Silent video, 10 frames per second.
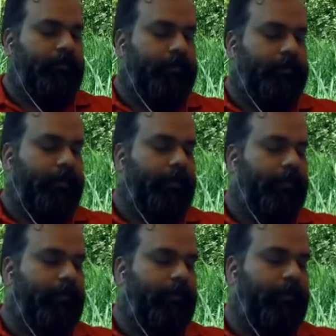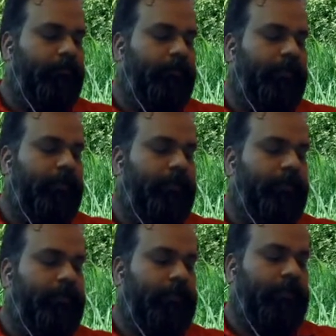He'll be ruthless
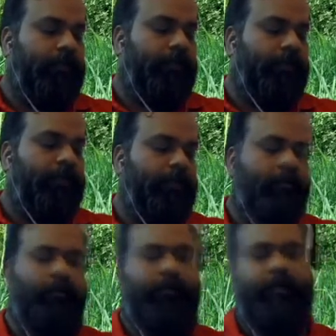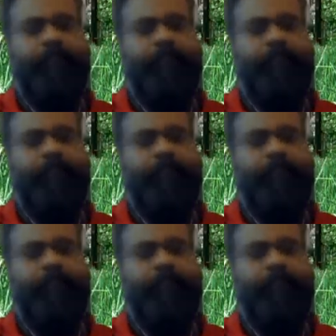and intolerant.